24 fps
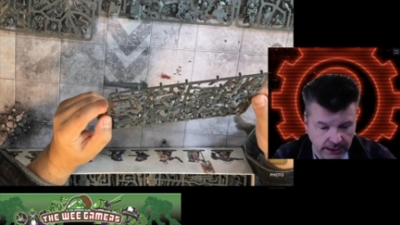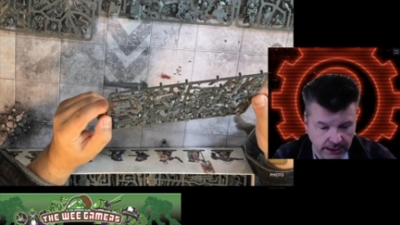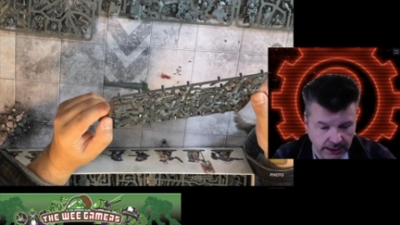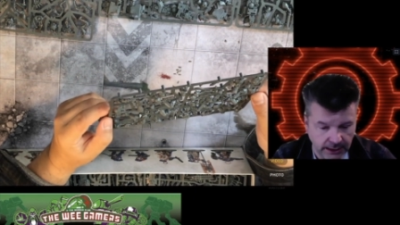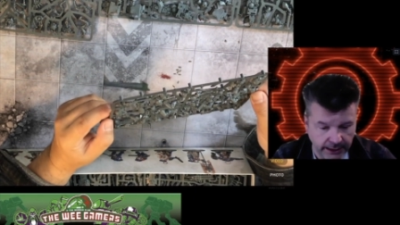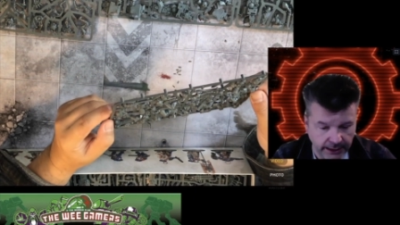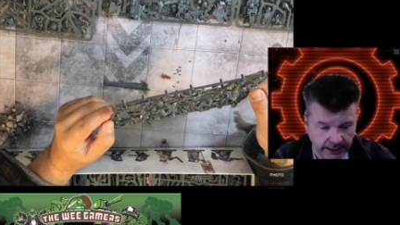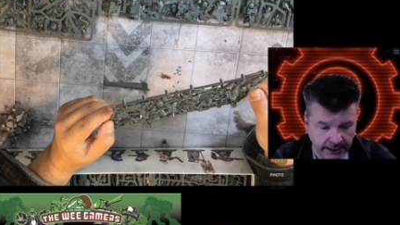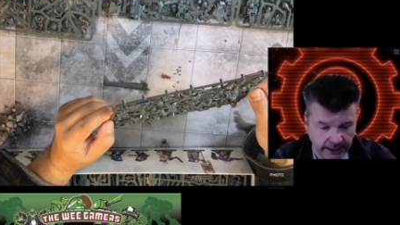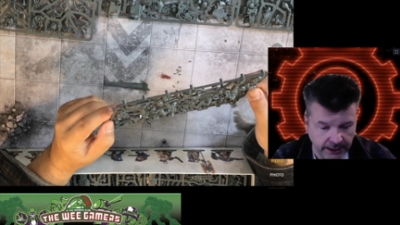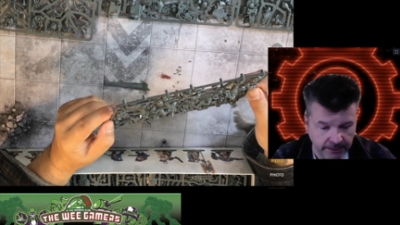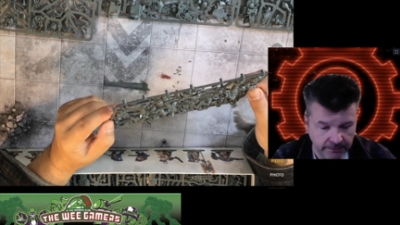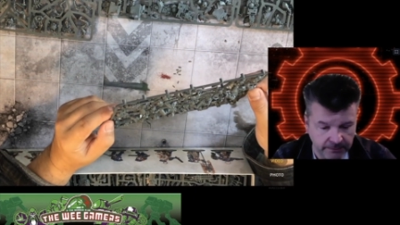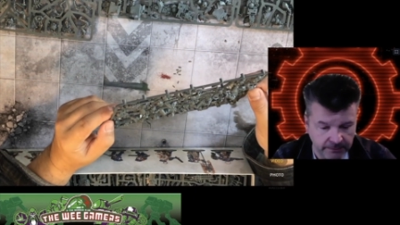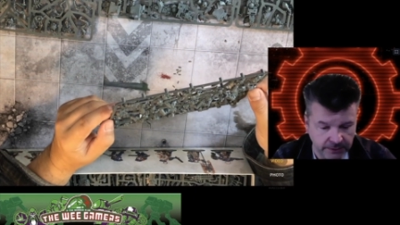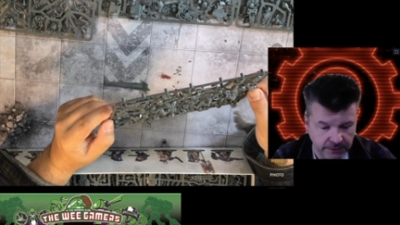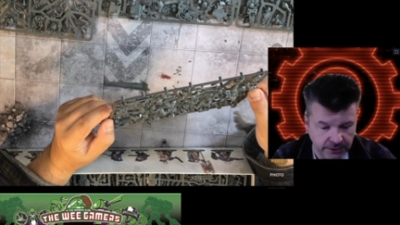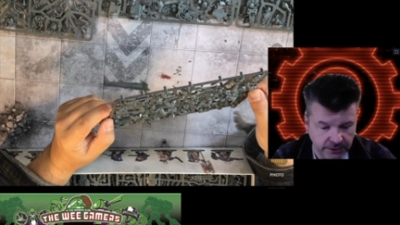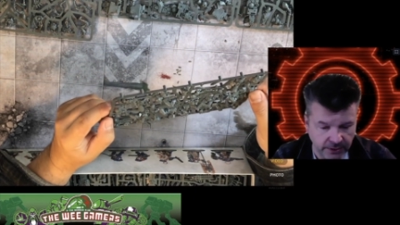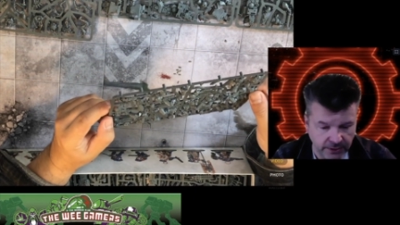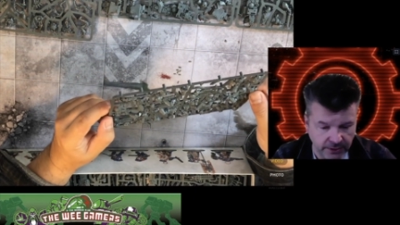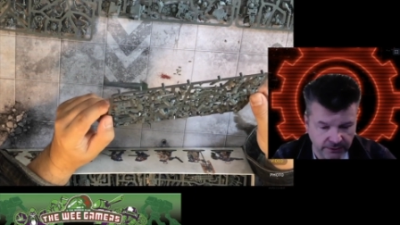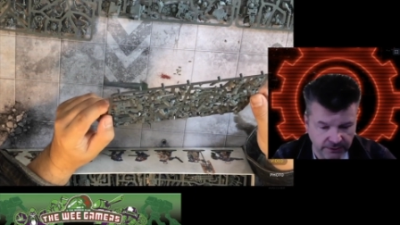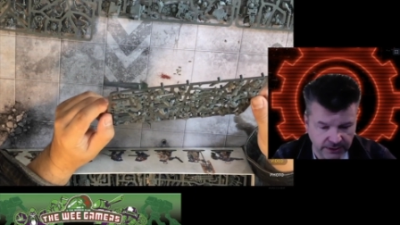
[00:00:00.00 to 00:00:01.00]
Um,
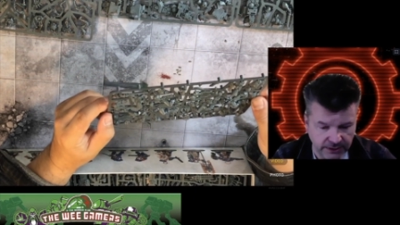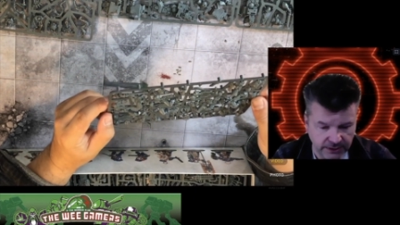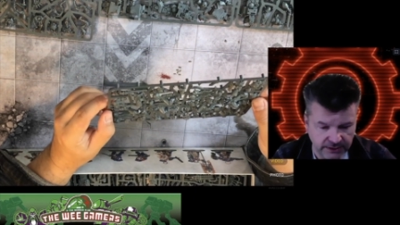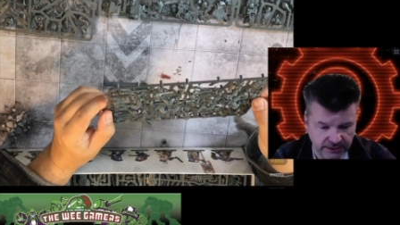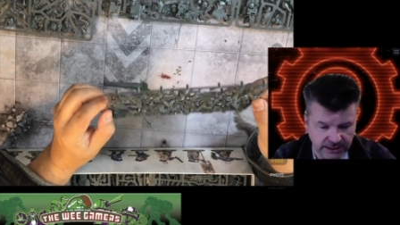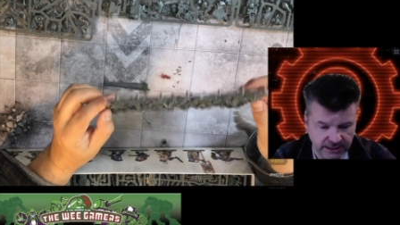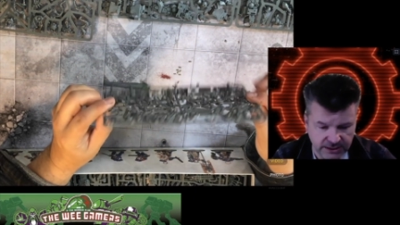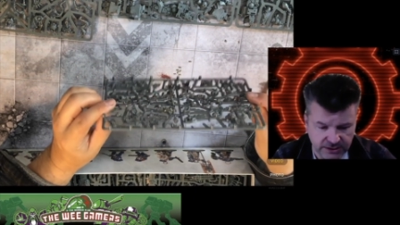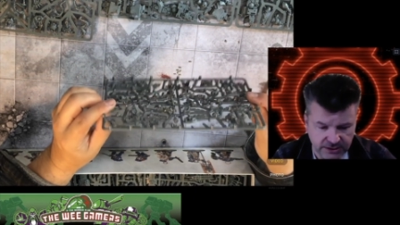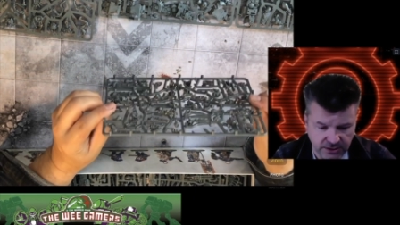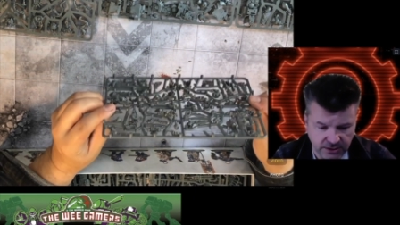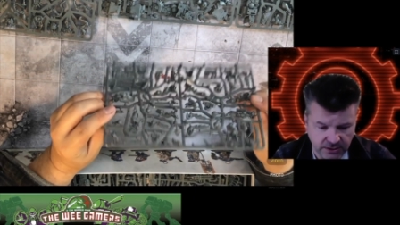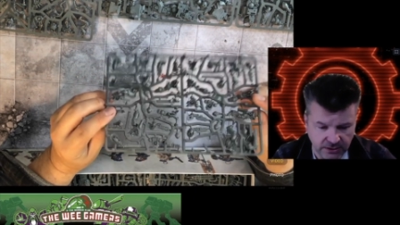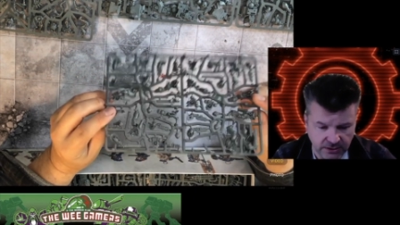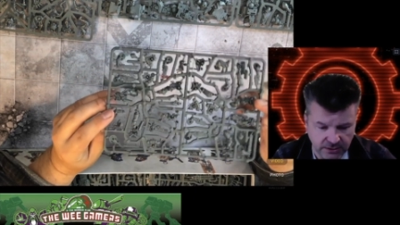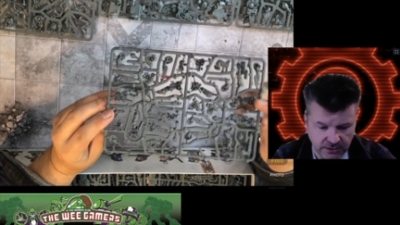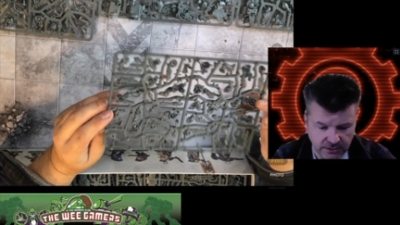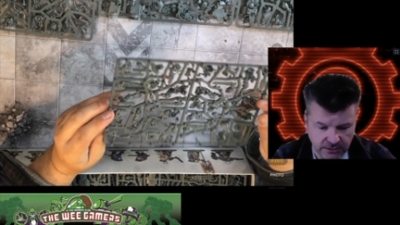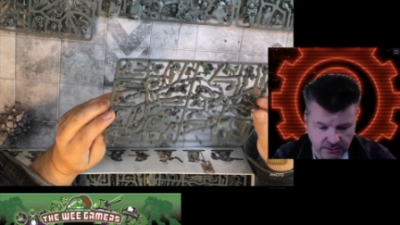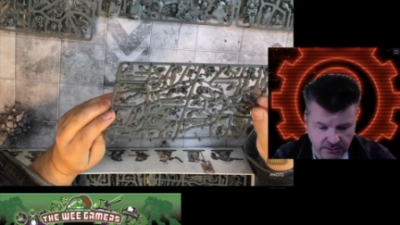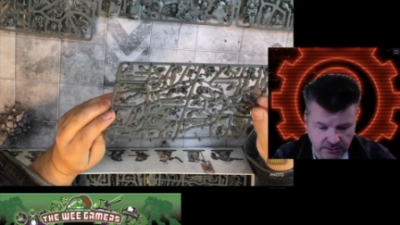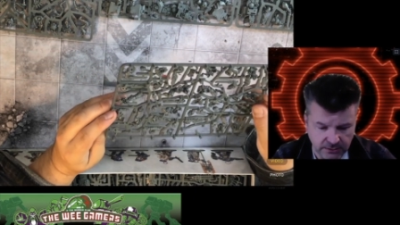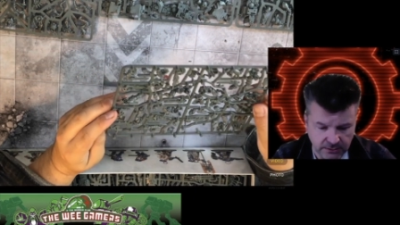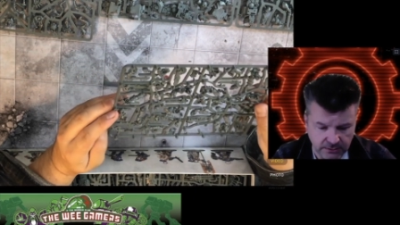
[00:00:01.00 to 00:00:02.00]
now I think these
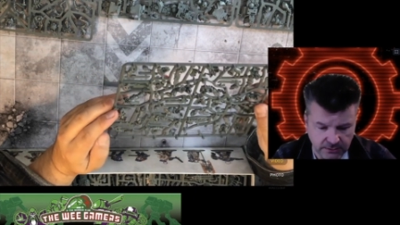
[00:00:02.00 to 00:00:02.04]
are,